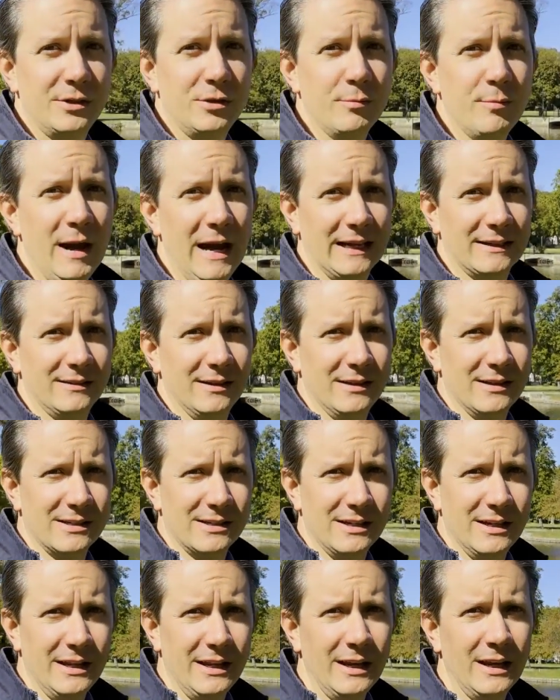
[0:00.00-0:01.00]
you back to the
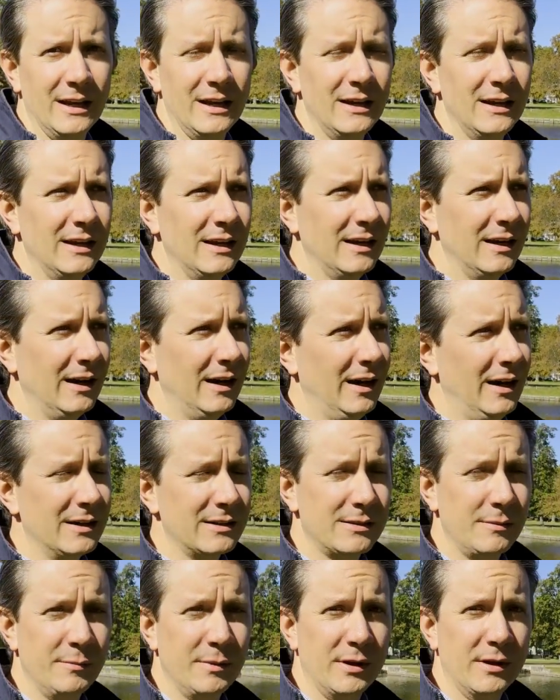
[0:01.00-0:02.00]
city.
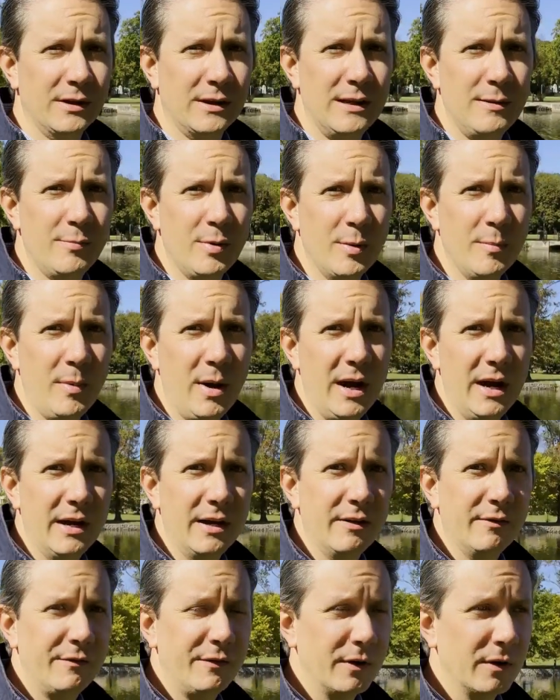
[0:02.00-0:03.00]
Something to keep in
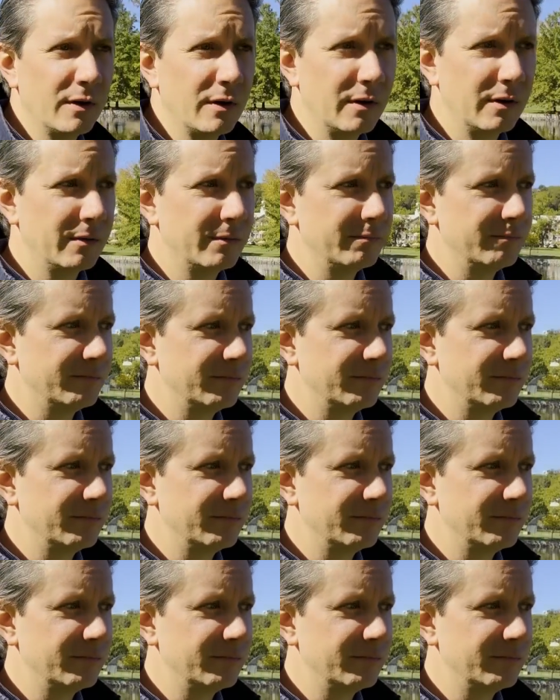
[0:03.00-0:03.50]
mind if your